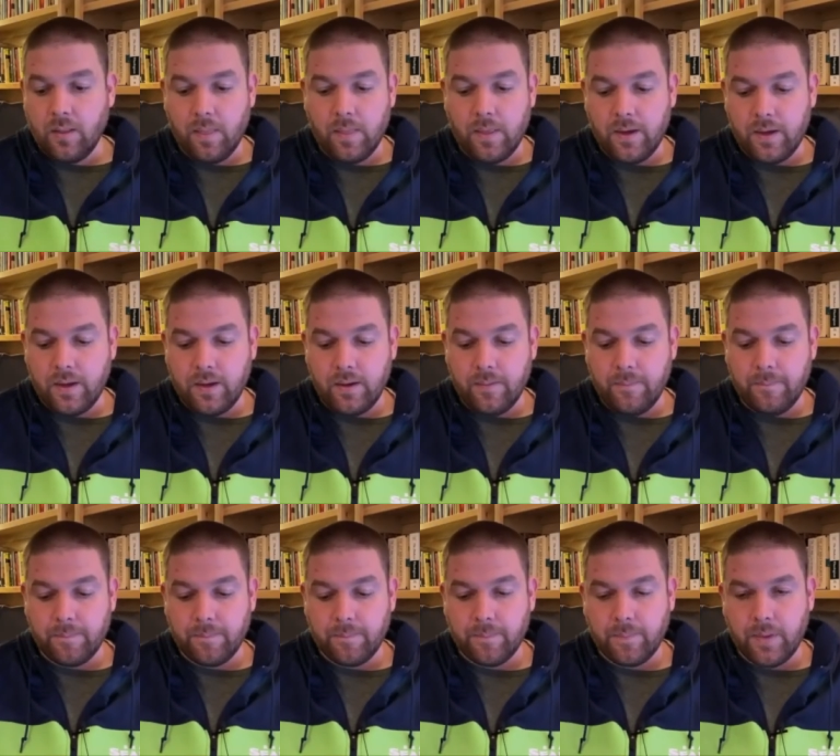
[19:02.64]
the
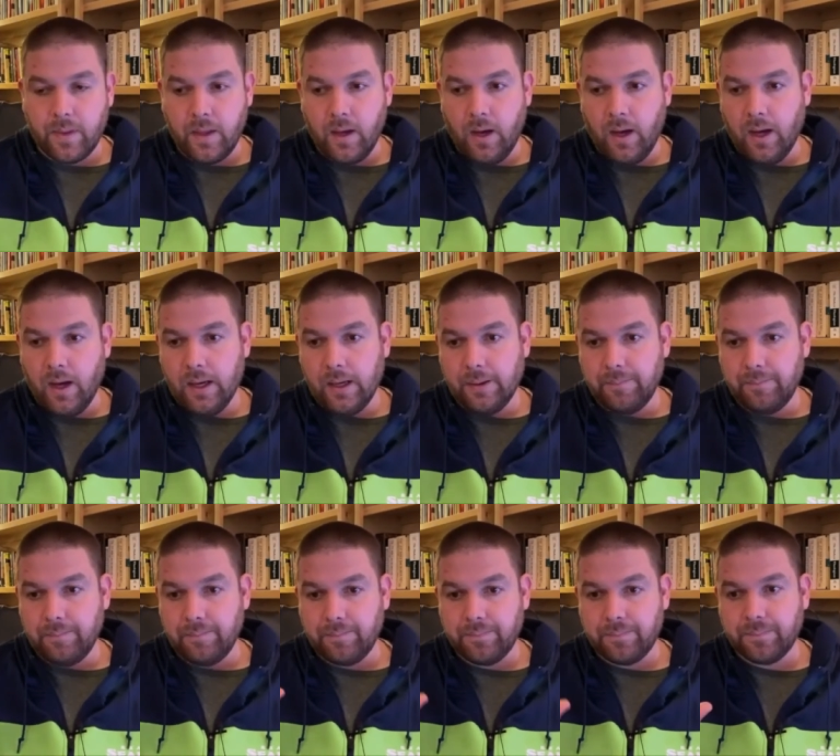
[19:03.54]
um,
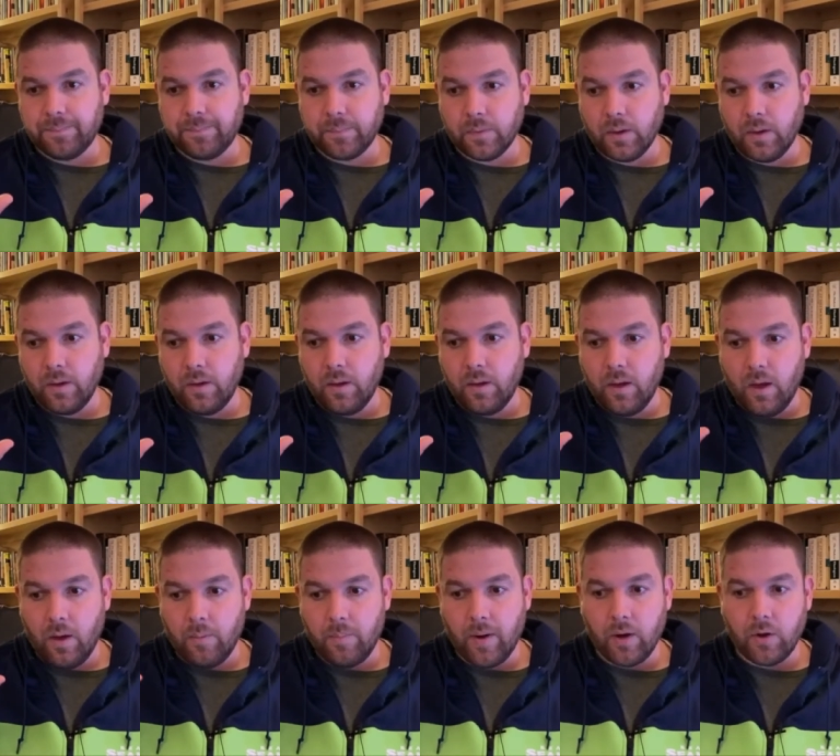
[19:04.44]

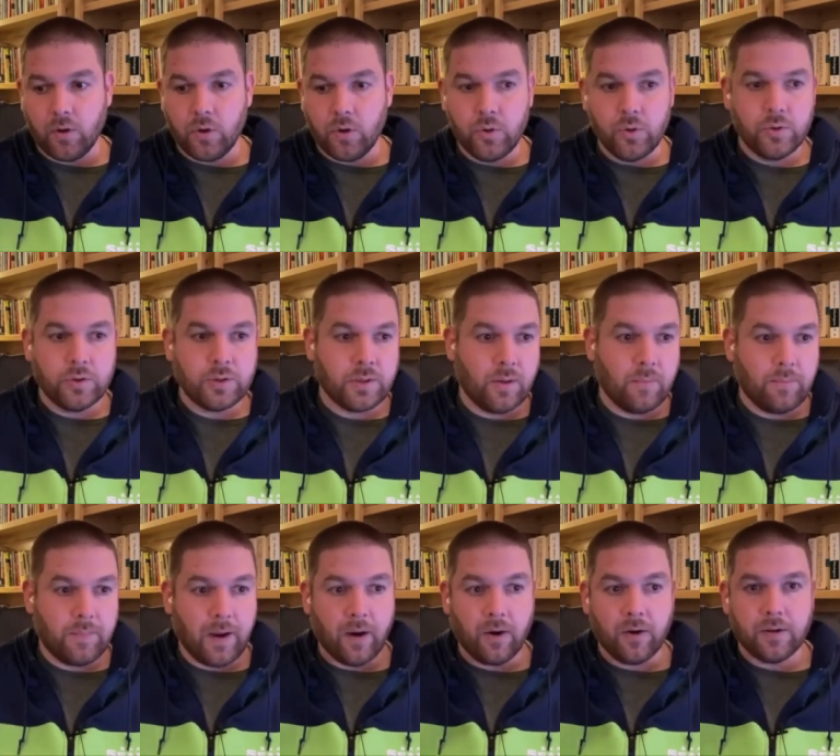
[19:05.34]
about whose
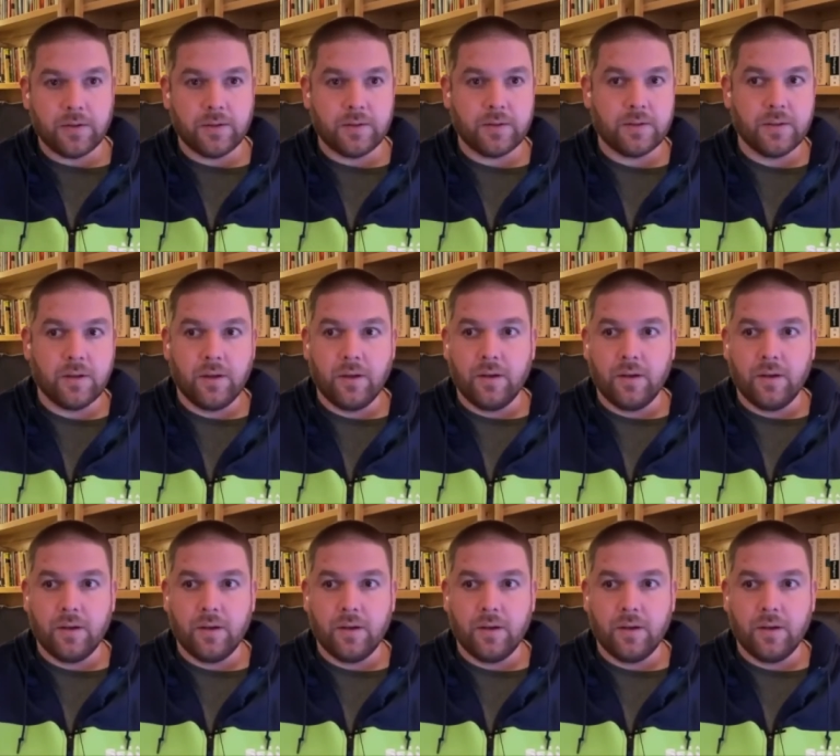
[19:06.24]
parents